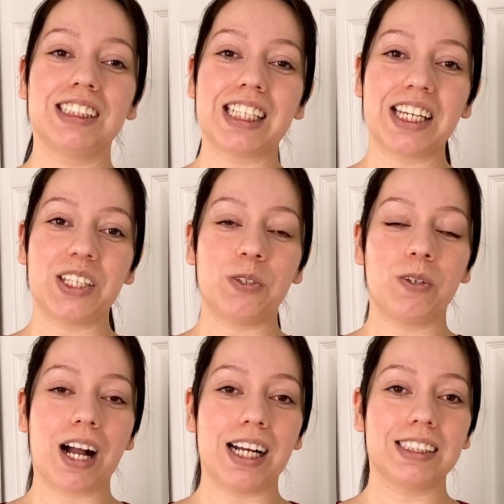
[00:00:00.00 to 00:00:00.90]
to take you
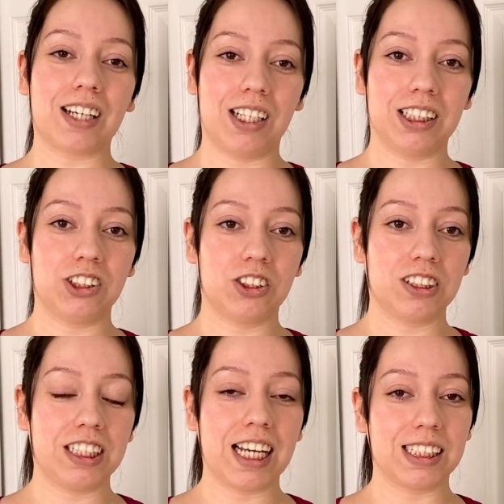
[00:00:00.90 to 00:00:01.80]
guys on this
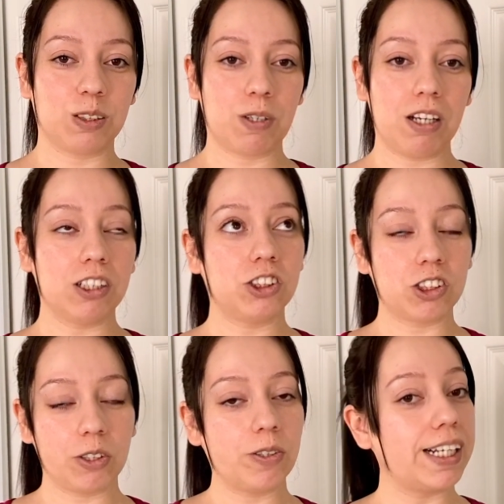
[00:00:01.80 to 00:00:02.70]
journey as well and show
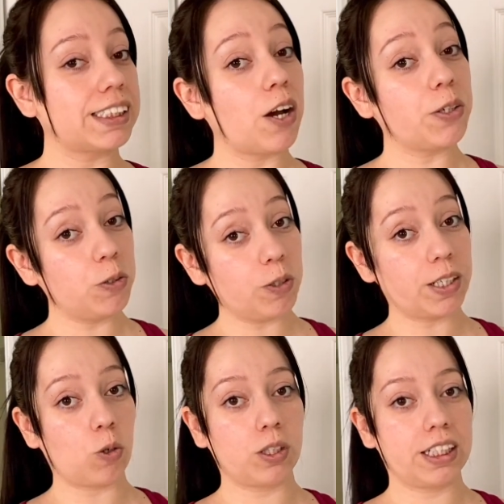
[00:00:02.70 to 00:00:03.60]
you guys how you can
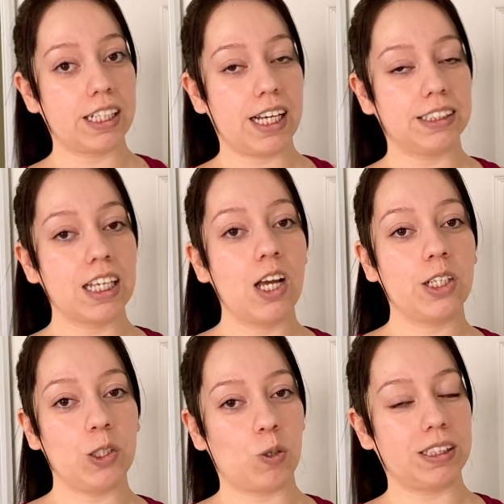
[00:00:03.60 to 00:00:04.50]
organize
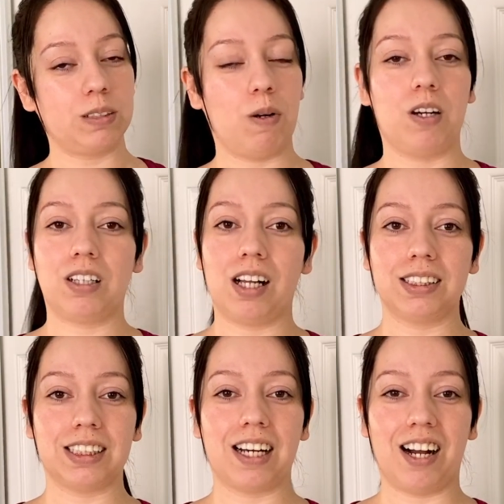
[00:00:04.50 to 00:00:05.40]
your small
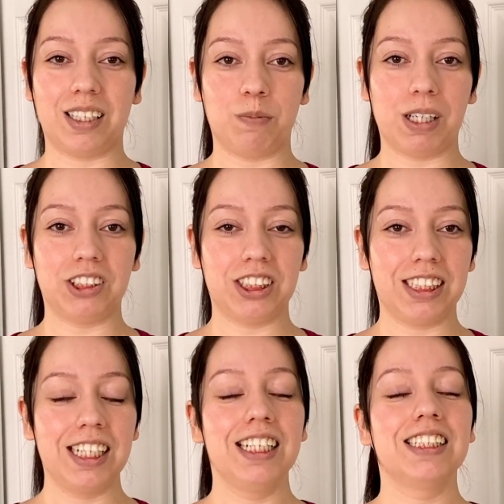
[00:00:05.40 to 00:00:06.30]
closet on a
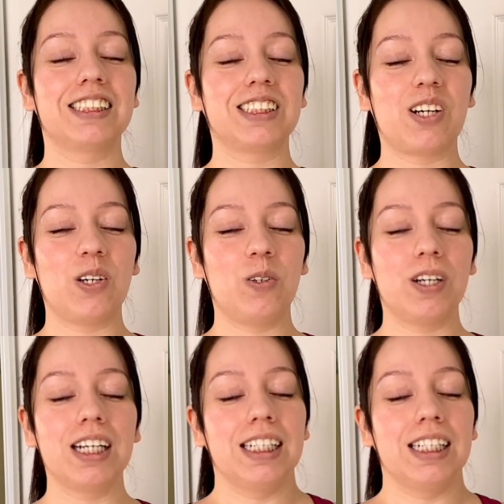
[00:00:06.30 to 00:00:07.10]
budget. So